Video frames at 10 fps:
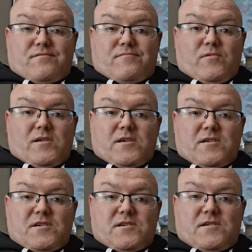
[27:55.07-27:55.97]
What can
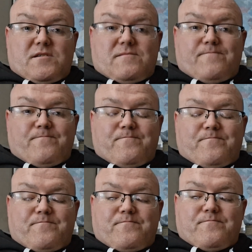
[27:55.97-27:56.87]
you say?
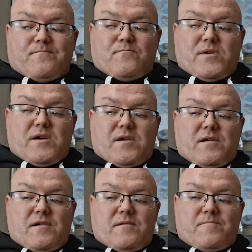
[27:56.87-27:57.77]

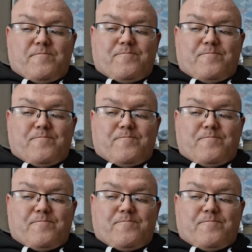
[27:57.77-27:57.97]
But